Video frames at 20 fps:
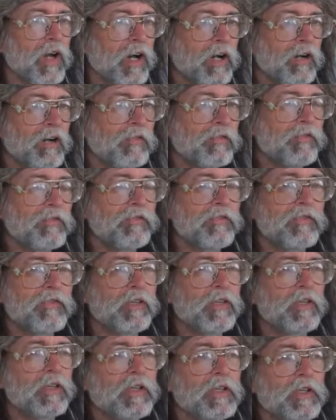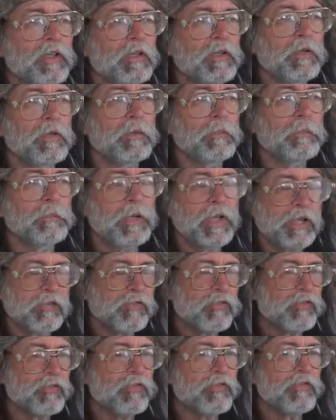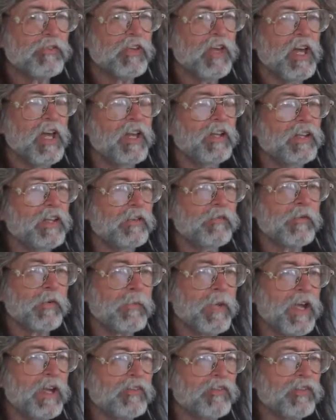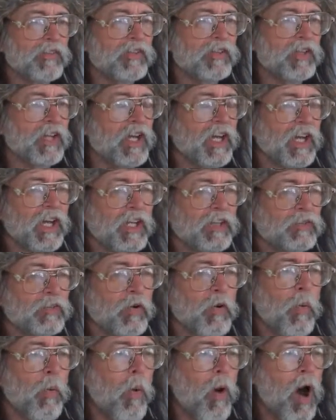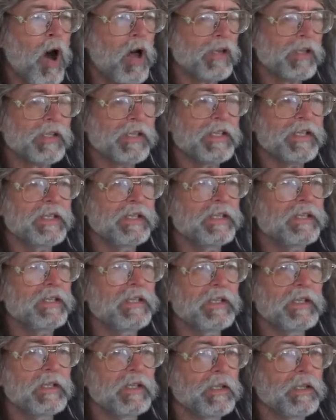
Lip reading: of pictures and information and quality